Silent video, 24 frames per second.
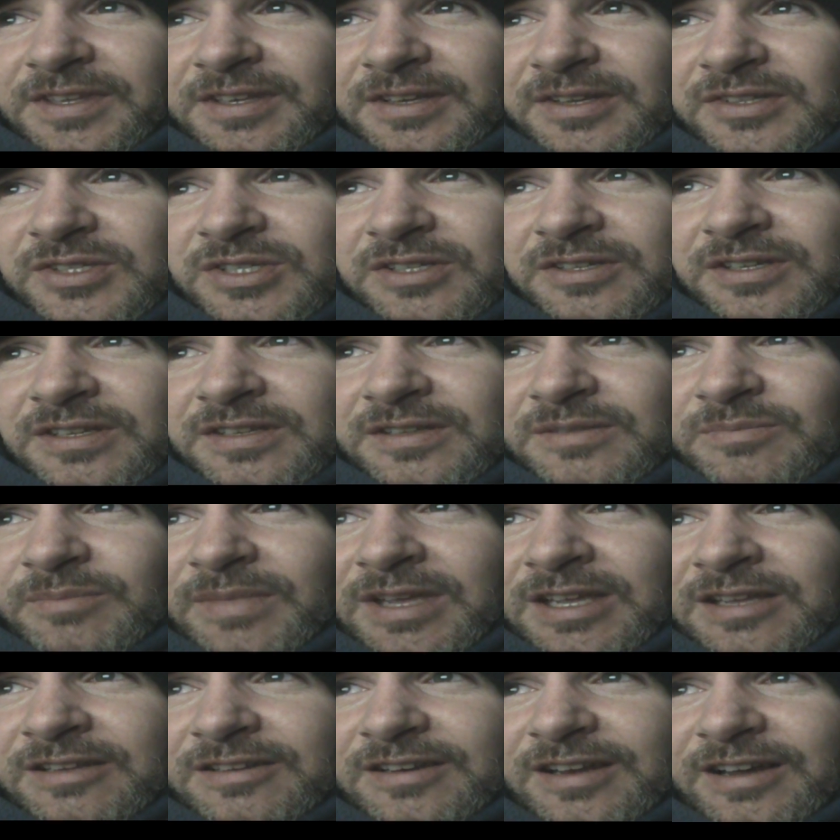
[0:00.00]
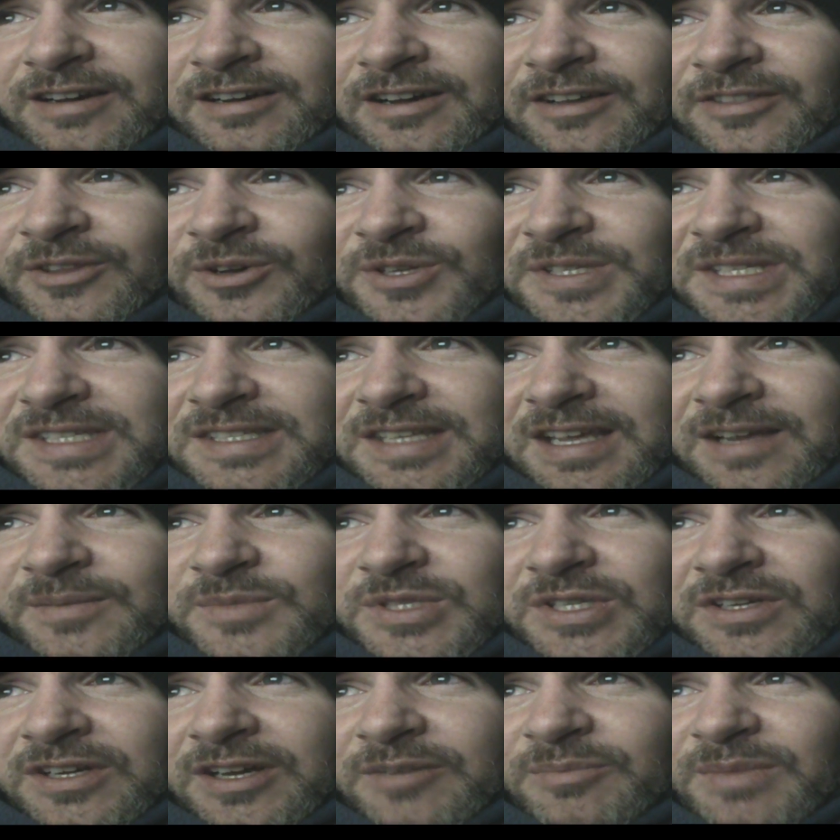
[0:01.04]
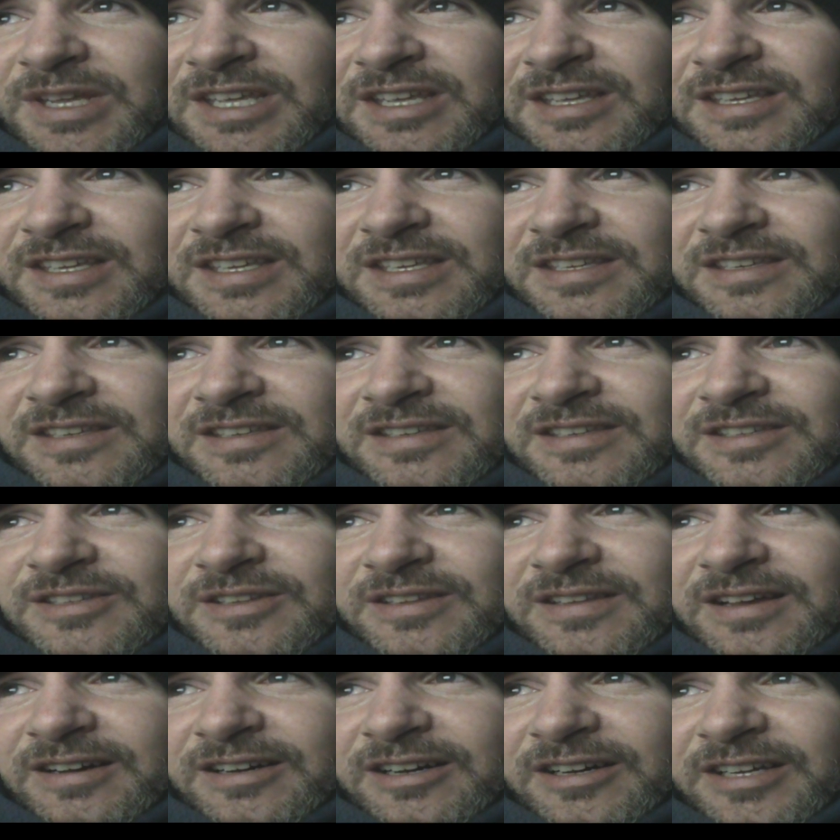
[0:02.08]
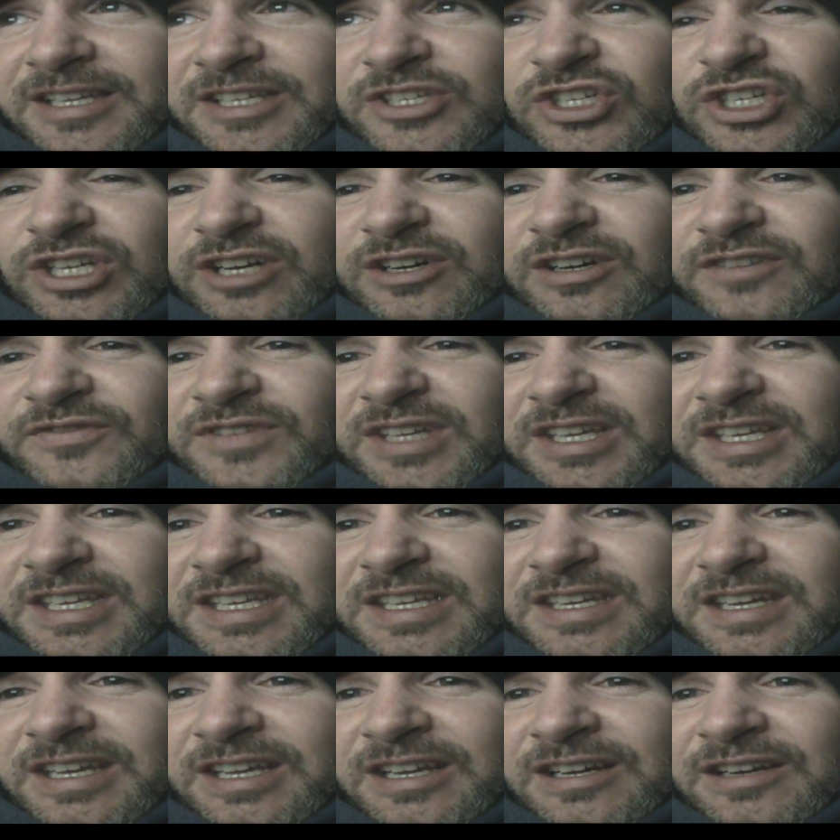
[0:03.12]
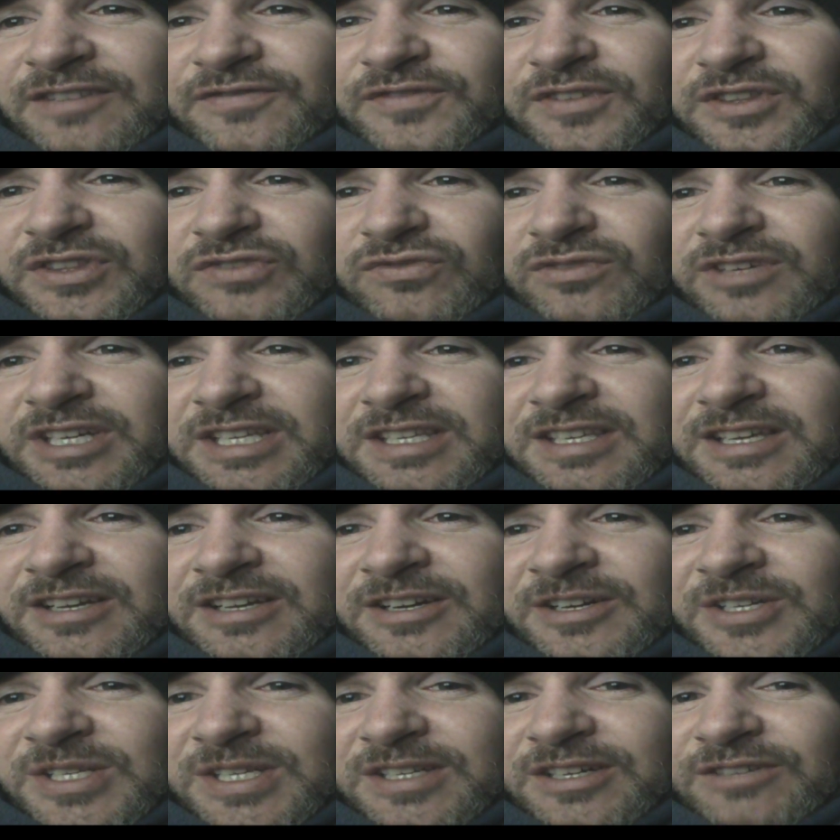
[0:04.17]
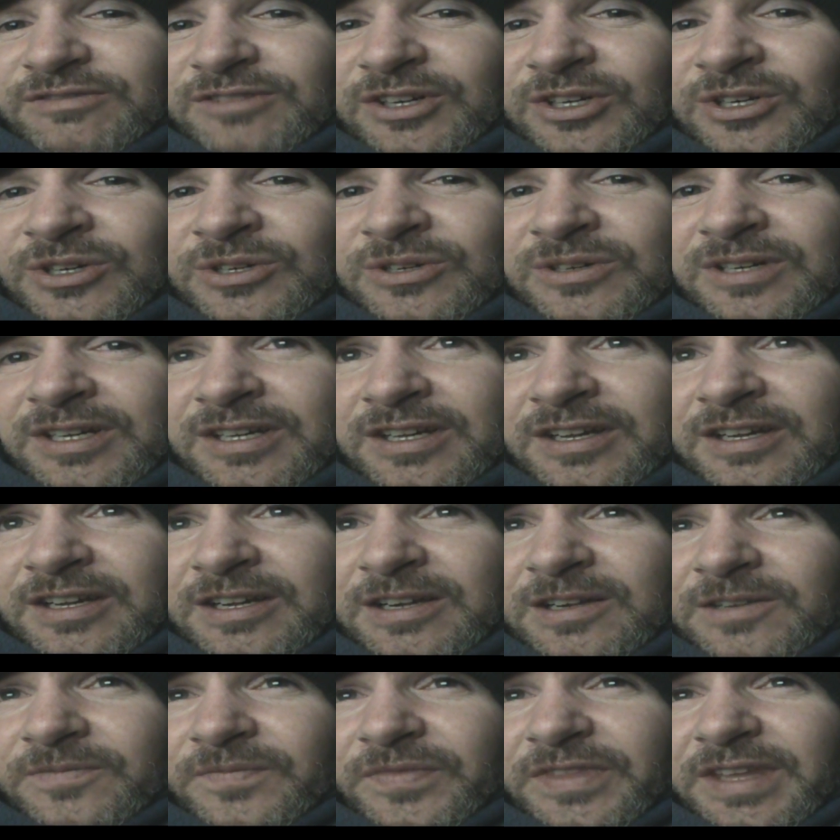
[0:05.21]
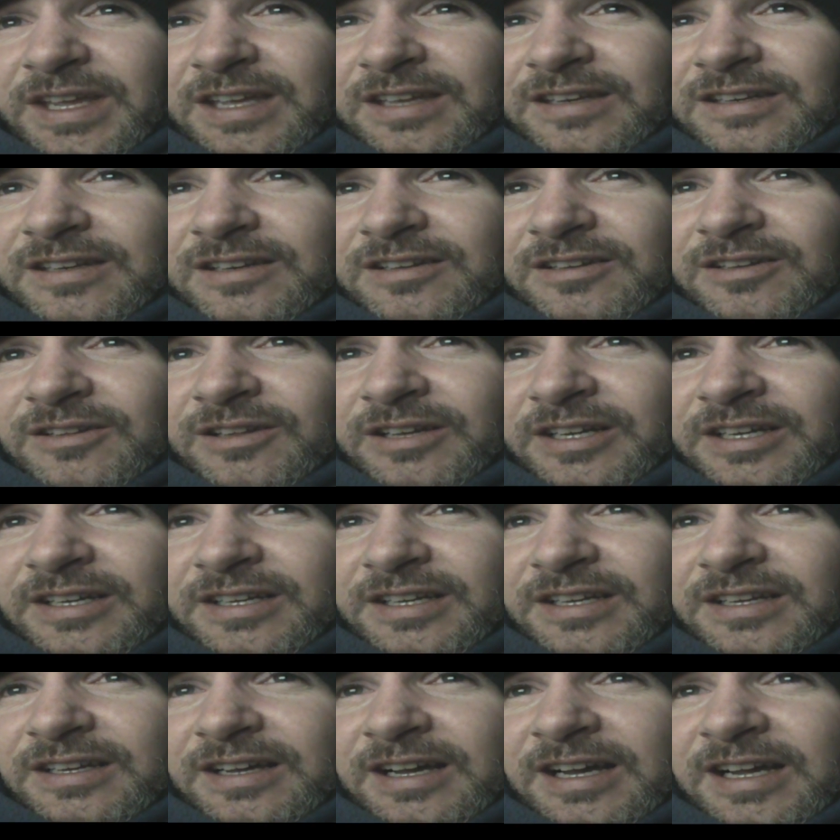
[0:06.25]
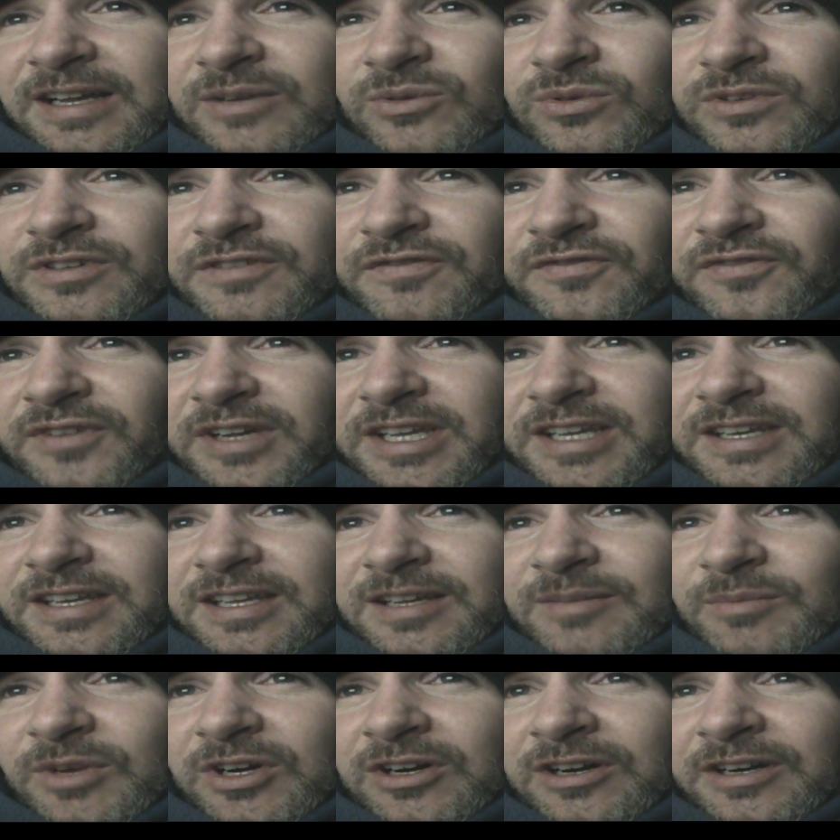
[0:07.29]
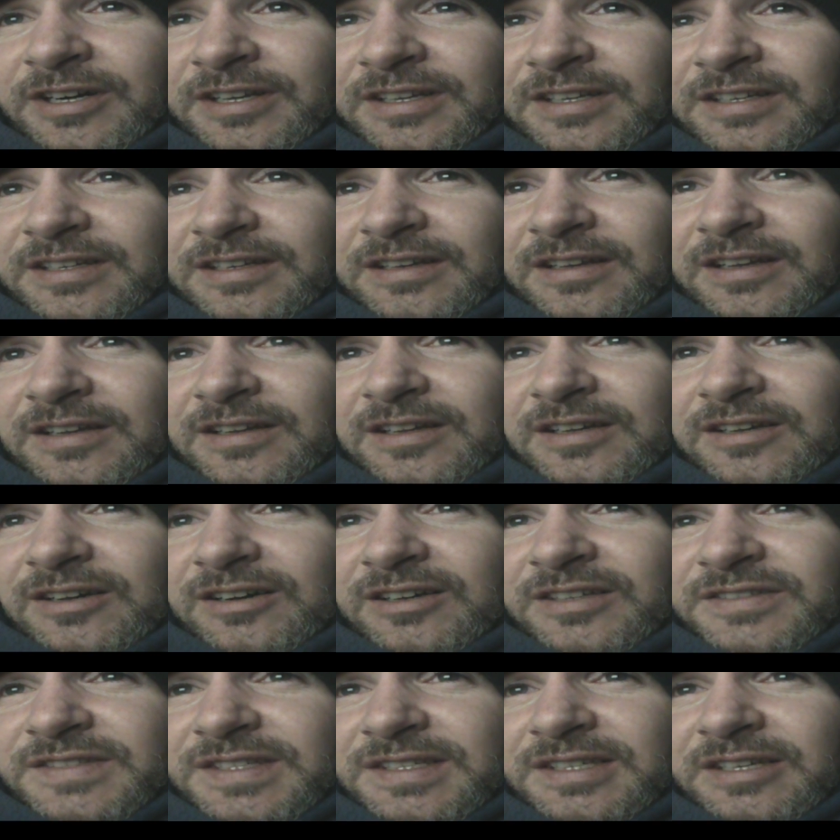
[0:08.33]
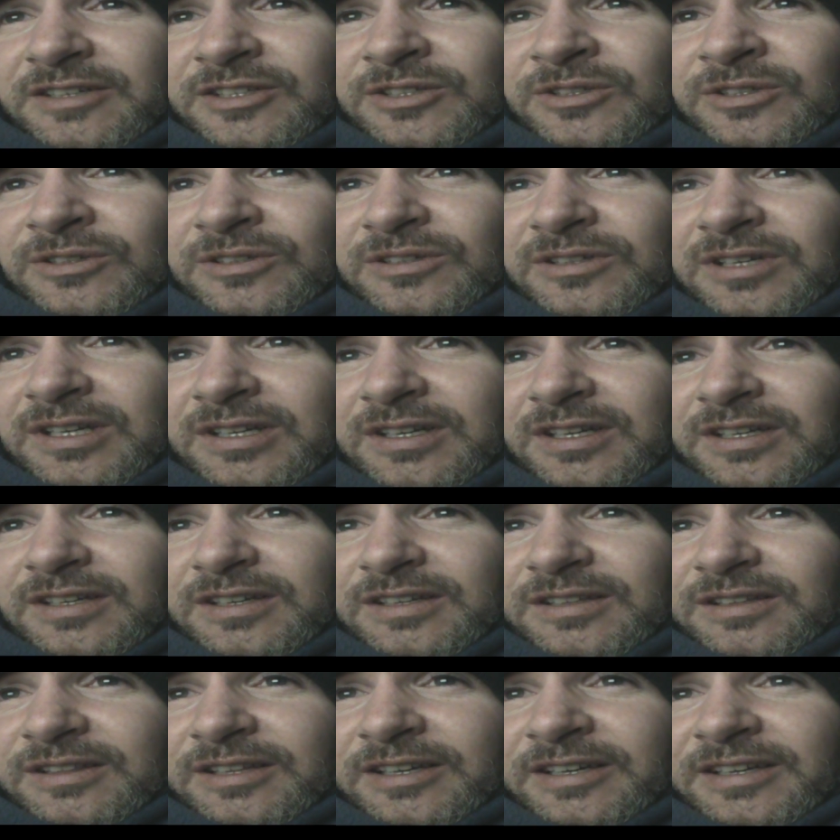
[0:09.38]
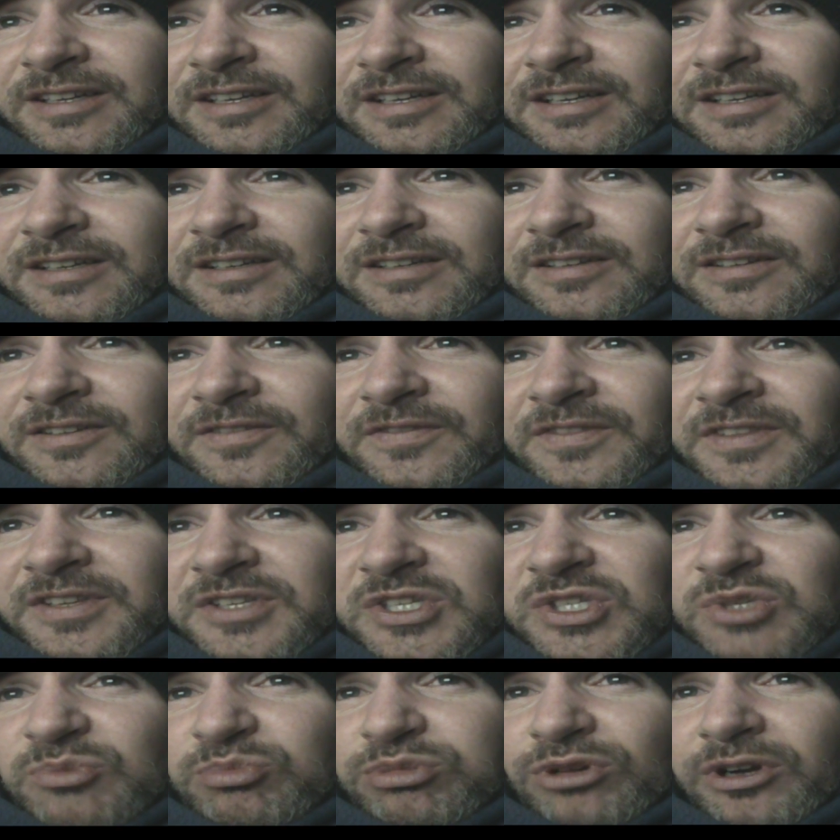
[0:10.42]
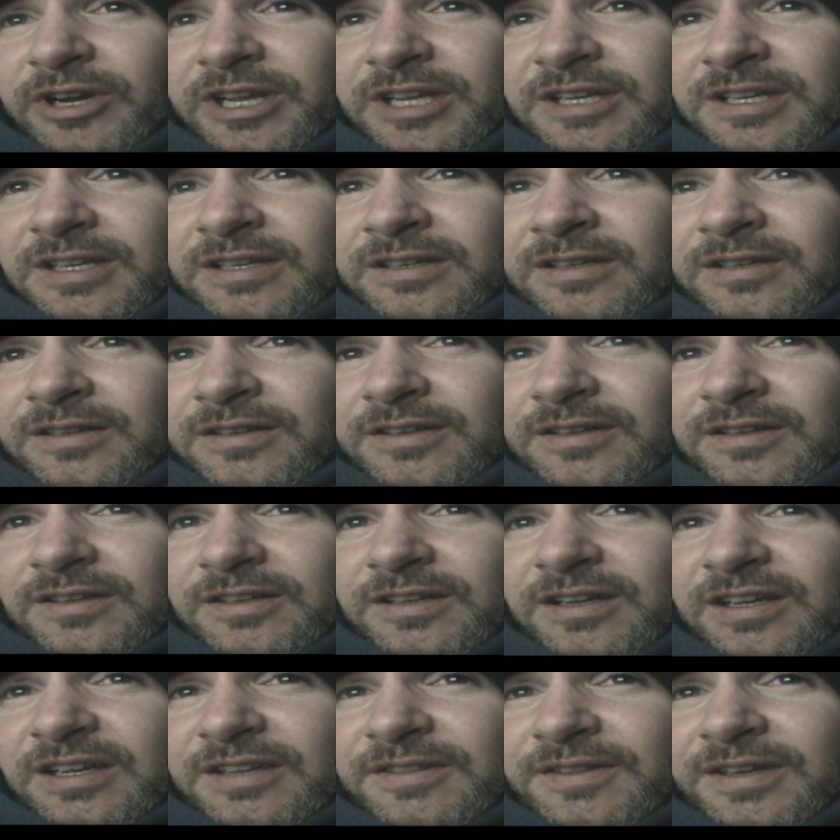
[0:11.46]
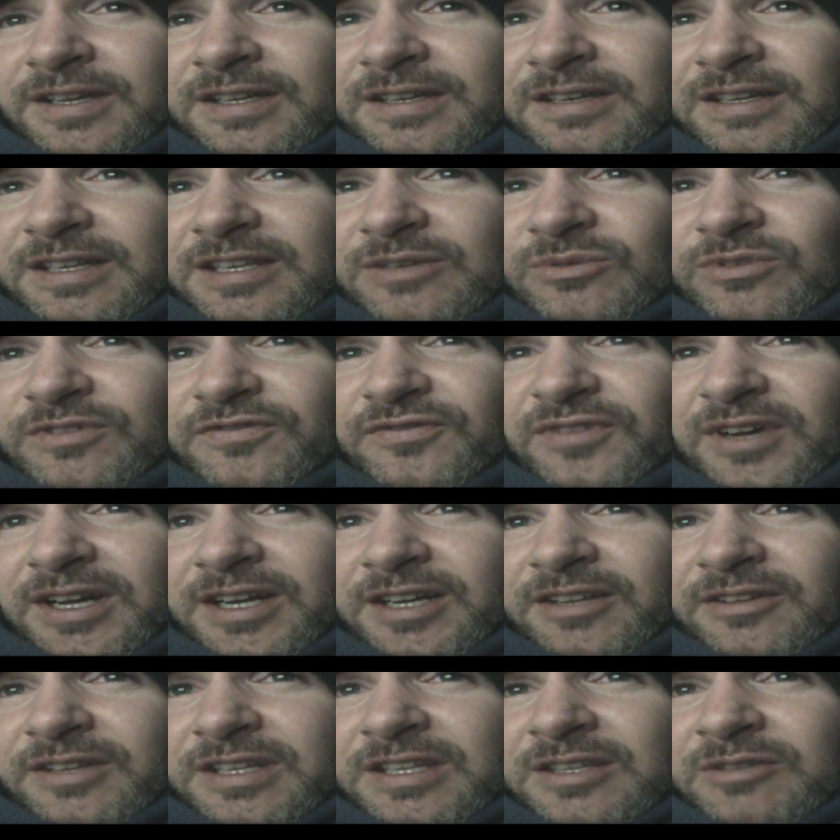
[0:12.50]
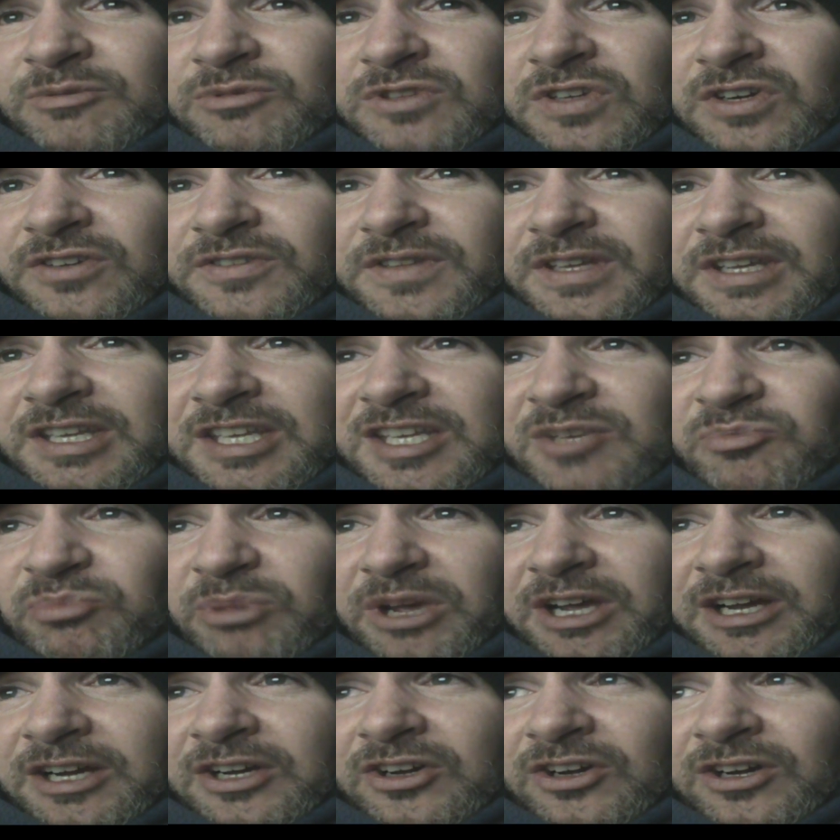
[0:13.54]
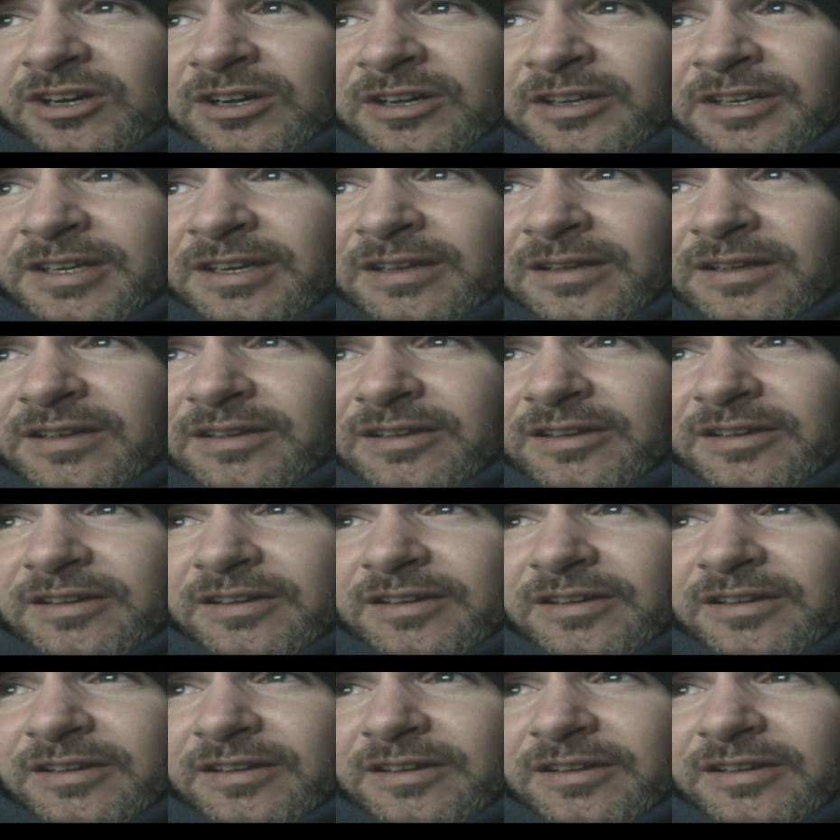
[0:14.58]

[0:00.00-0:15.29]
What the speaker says: You know, so he made those attempts on me. He shut off the heat here for 3 years in a row, and, like, I would fight him on it until, like, the spring, and then he would finally turn the heat back on,